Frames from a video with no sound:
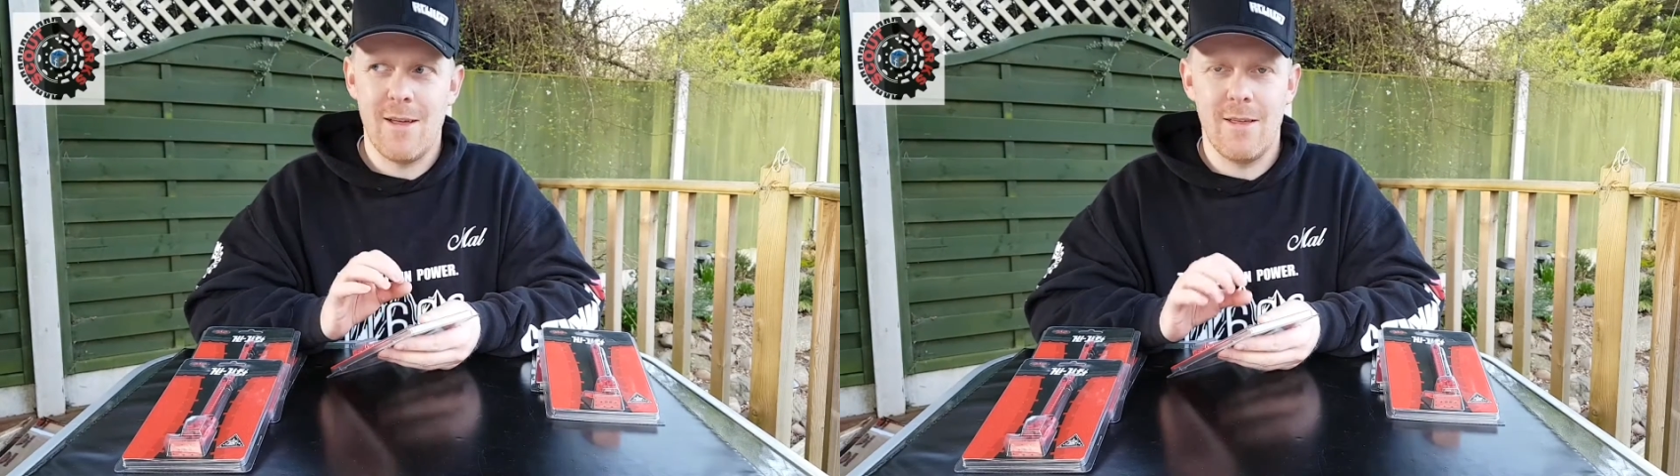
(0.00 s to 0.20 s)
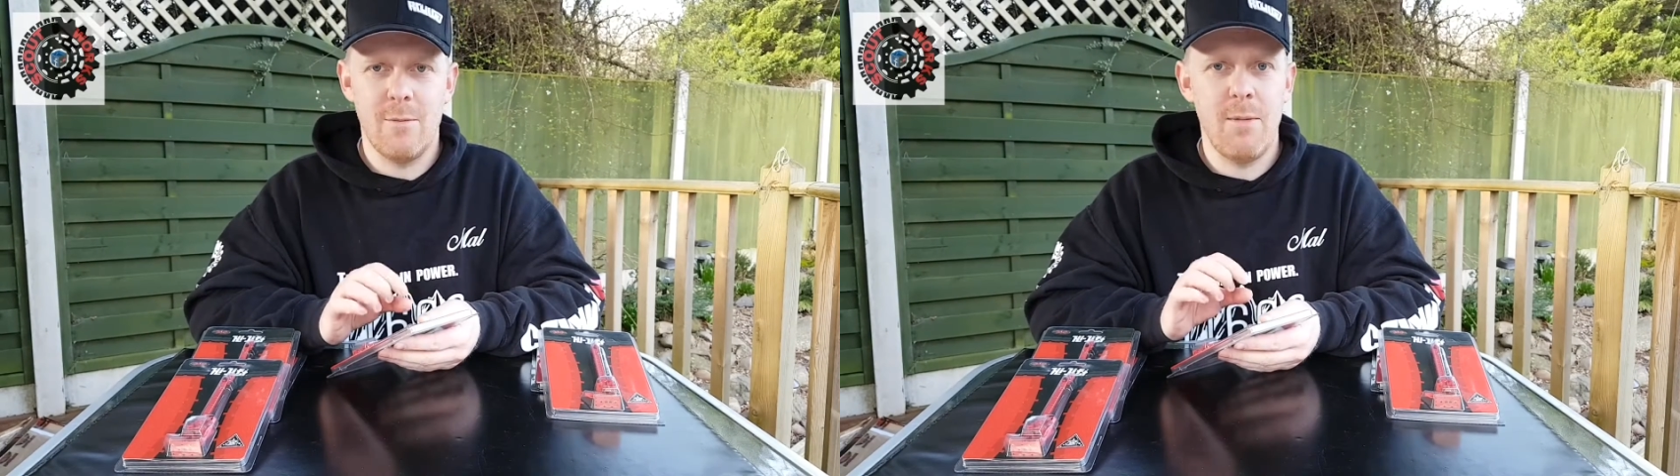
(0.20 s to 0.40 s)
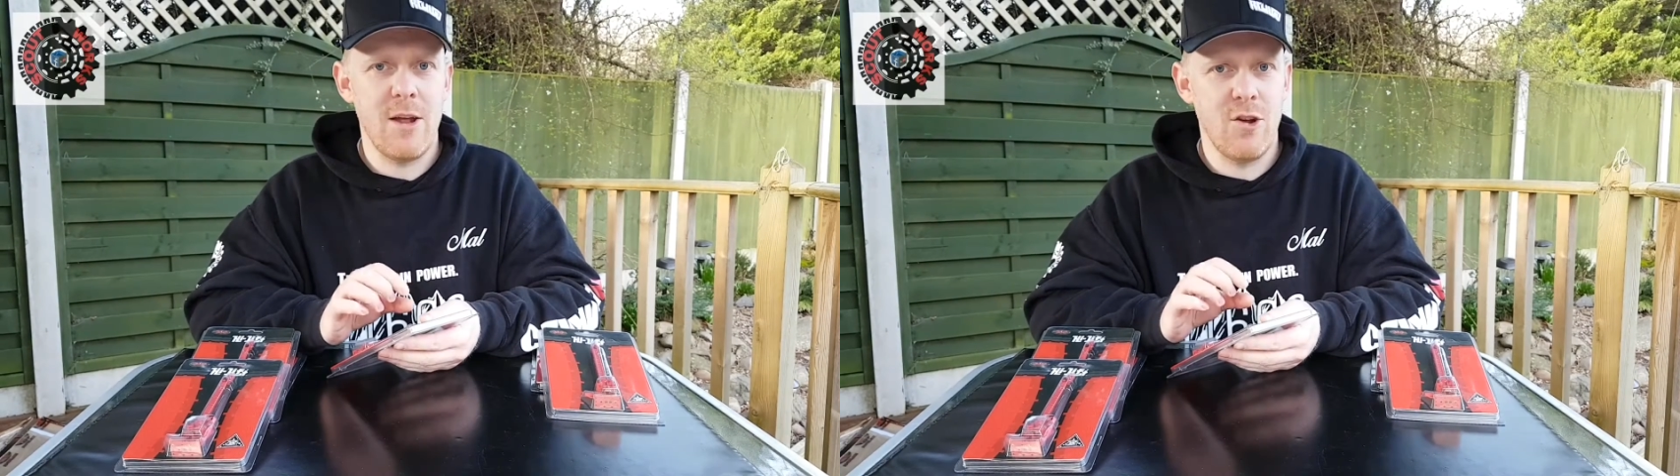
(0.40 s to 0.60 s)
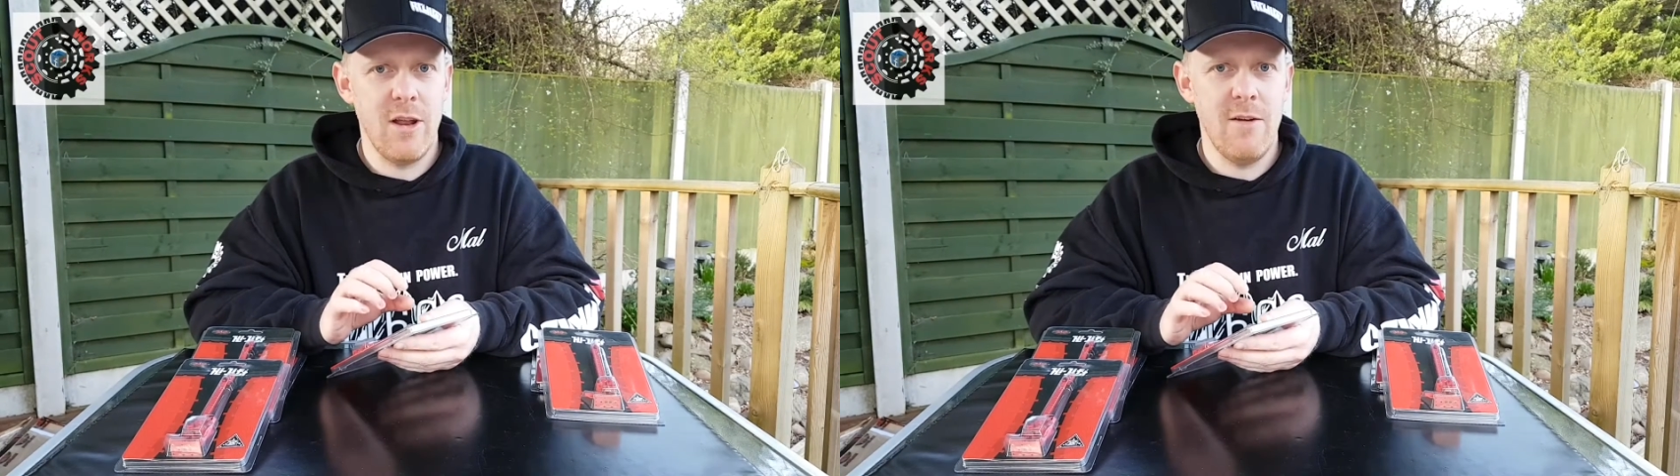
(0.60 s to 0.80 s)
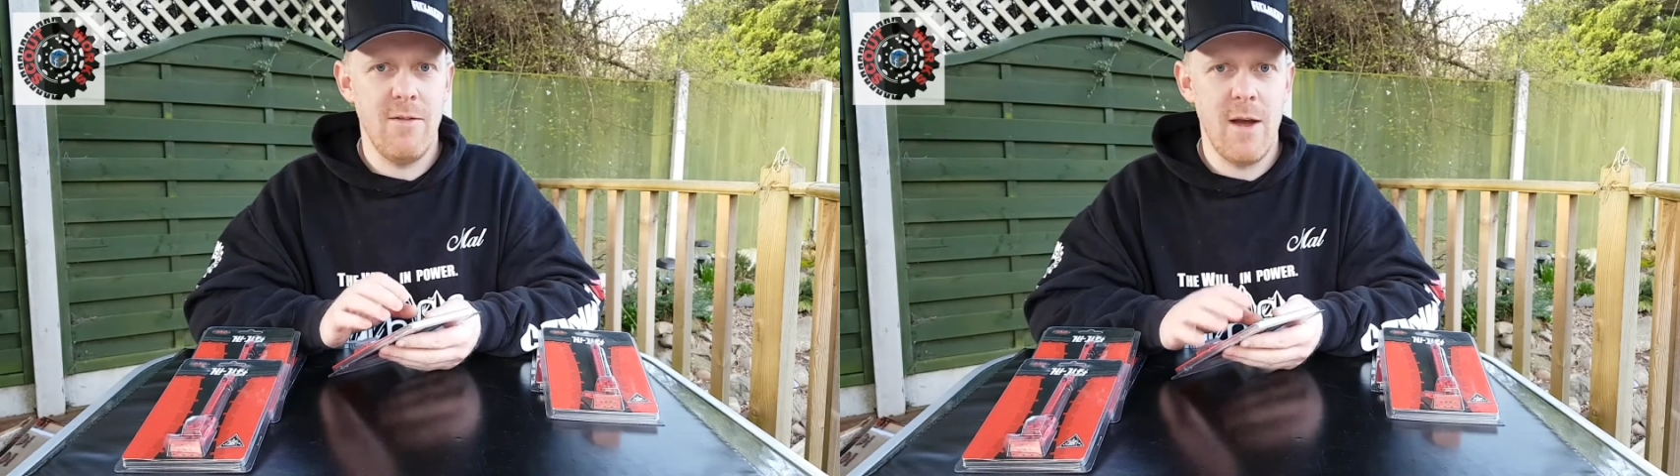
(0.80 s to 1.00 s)

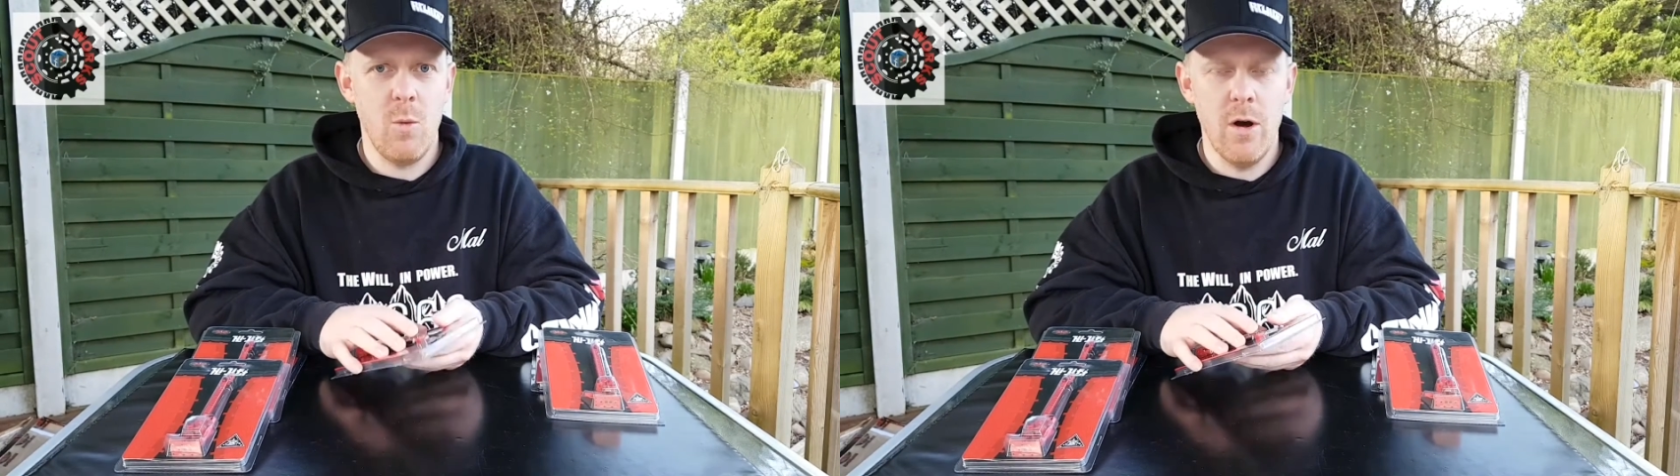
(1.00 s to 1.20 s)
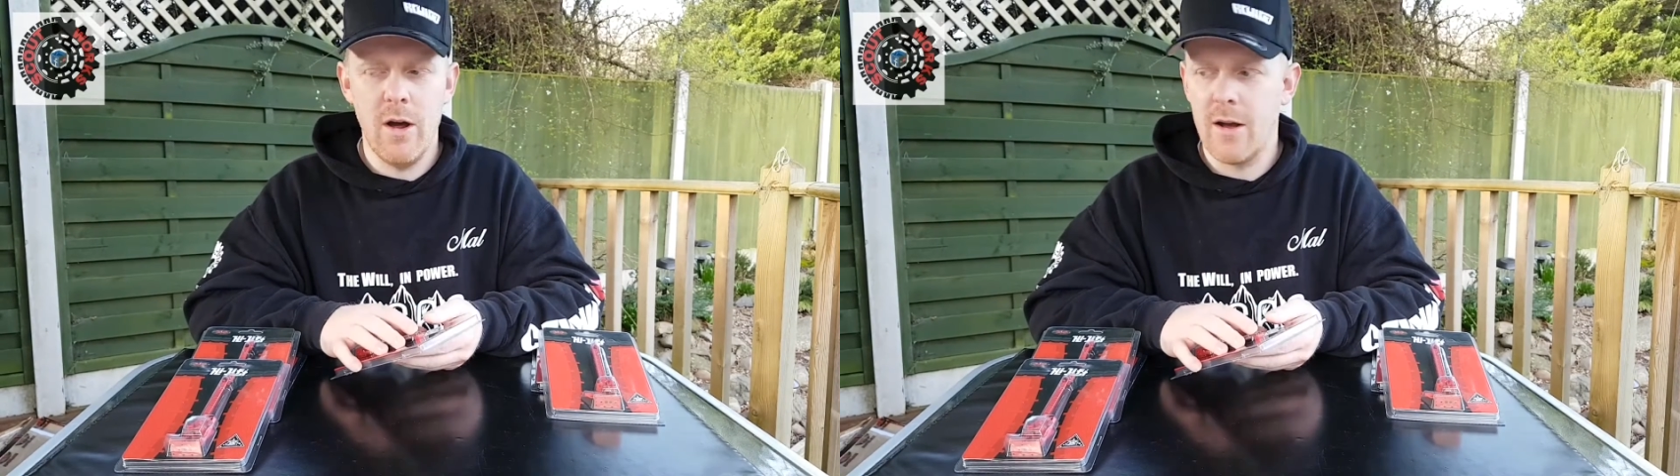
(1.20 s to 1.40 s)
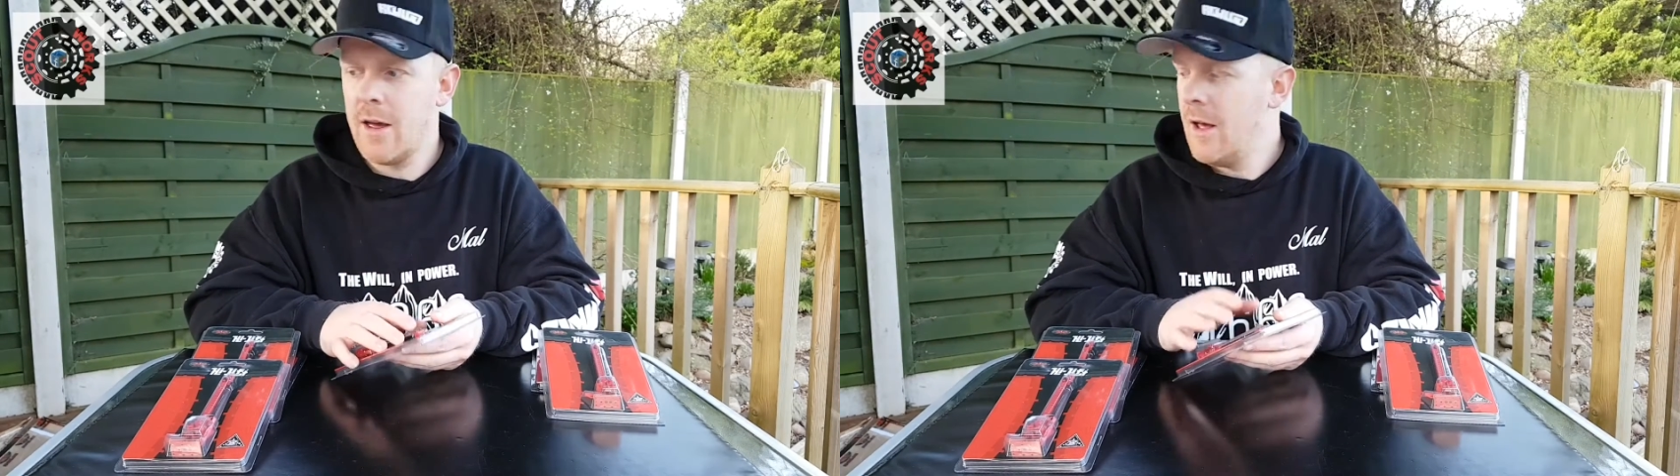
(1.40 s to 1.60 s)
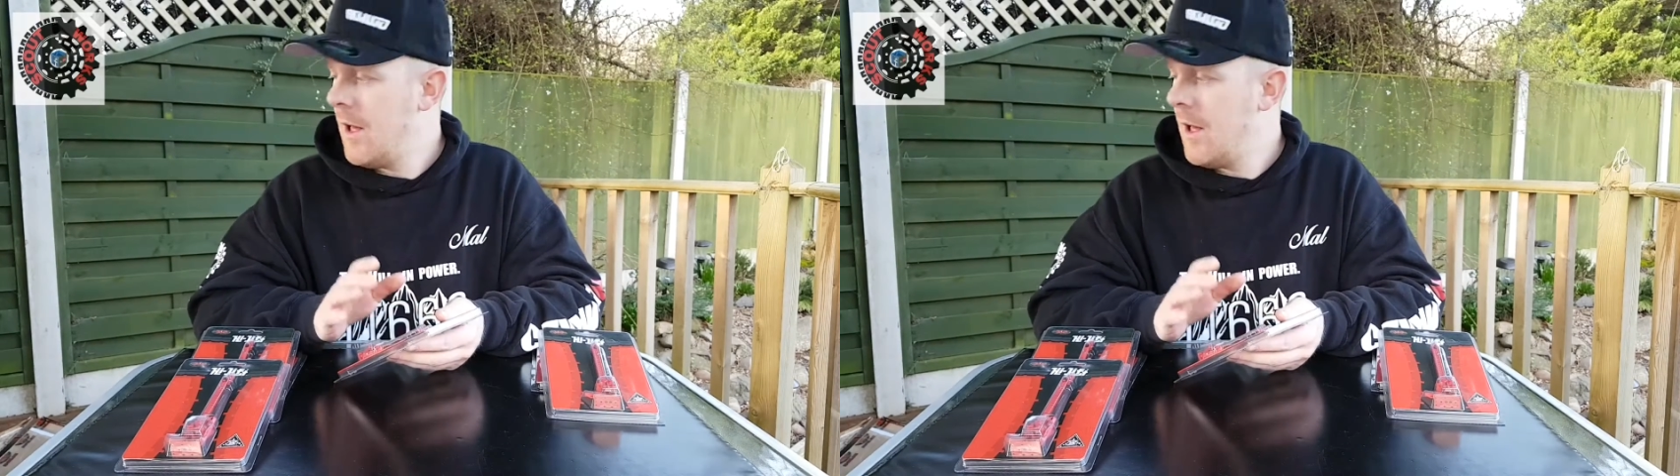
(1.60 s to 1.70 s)
especially if they work.